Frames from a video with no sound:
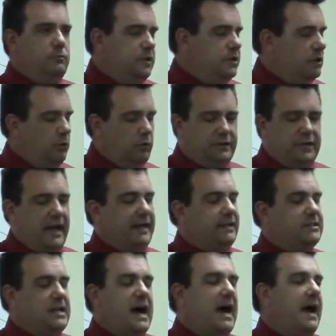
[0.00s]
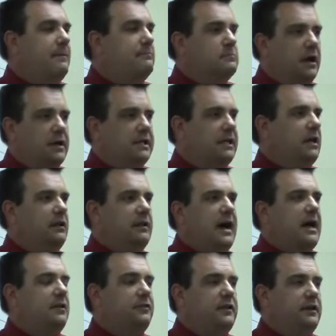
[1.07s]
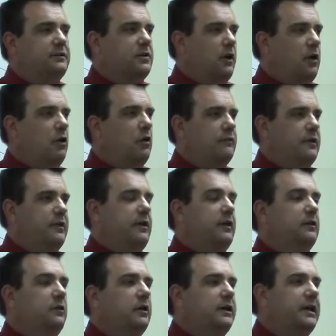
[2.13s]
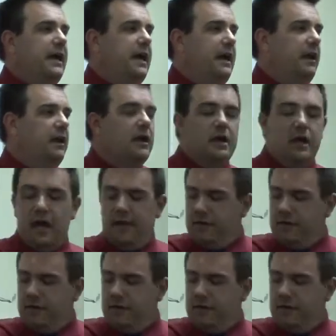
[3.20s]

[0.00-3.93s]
you would take time, money, and a lot of things to go over there and look at it.